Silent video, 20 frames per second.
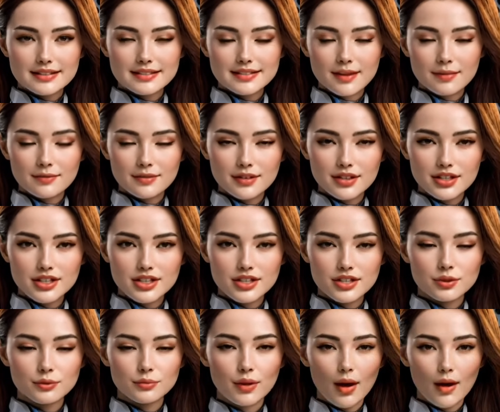The file
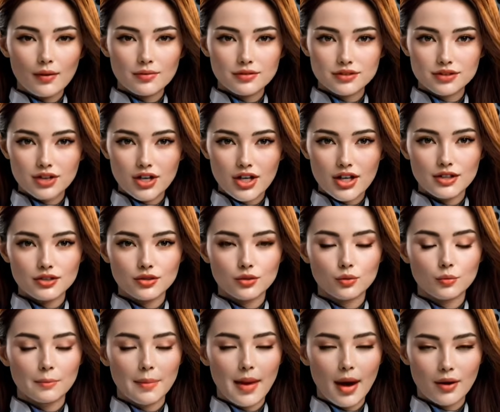is mine as far
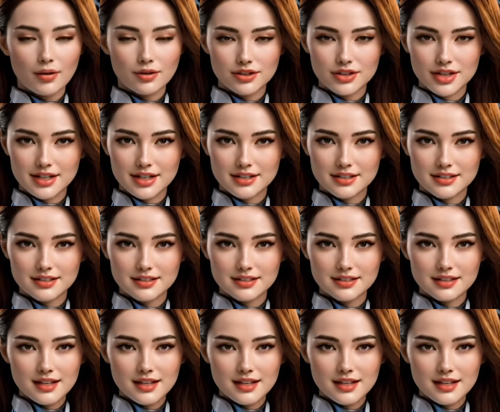as my own bishop.